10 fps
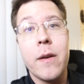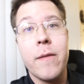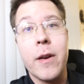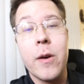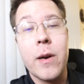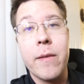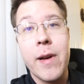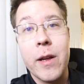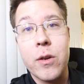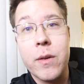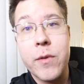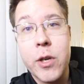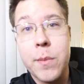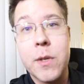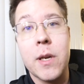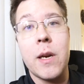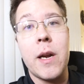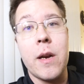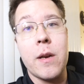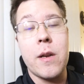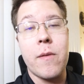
figuring out values of chips and